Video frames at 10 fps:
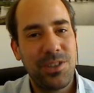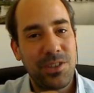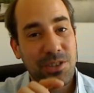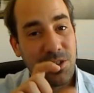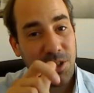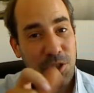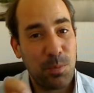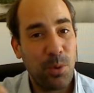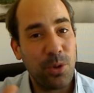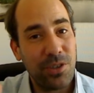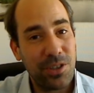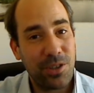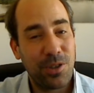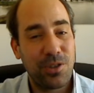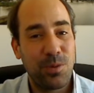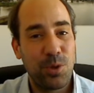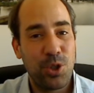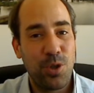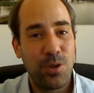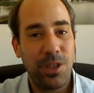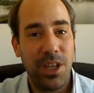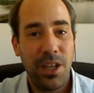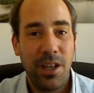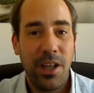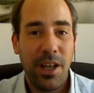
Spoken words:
this touch point in the customer journey,